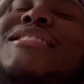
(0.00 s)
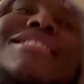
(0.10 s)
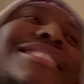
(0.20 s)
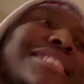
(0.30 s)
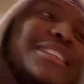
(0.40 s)

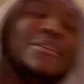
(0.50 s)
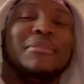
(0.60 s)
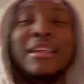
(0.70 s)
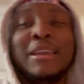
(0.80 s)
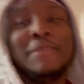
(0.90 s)
little something
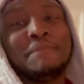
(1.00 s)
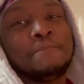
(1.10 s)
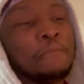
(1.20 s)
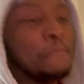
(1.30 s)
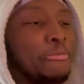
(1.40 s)
like.
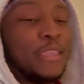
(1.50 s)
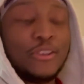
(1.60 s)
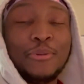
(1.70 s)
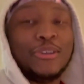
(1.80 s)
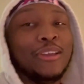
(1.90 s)
You
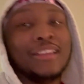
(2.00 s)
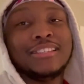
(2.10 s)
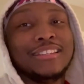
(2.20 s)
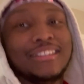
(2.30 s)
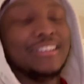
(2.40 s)
know, we're going out to
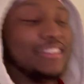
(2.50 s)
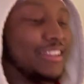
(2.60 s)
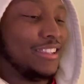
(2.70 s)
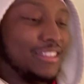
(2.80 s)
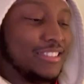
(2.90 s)
dinner and
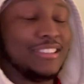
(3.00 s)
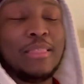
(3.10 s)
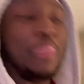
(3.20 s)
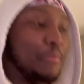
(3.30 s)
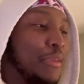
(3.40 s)
to,
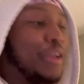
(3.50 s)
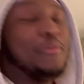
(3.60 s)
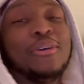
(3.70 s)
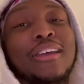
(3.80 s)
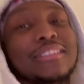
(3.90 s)
mm, we're
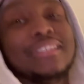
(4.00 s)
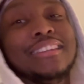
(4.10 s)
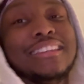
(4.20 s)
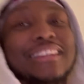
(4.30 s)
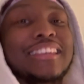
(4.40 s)
going out to dinner
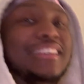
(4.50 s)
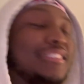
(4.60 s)
today and